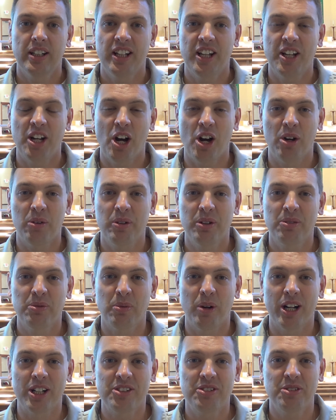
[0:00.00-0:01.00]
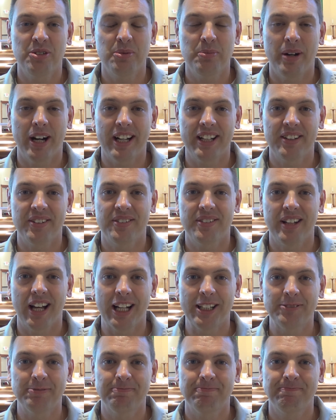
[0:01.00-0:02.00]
And always wants you by his side.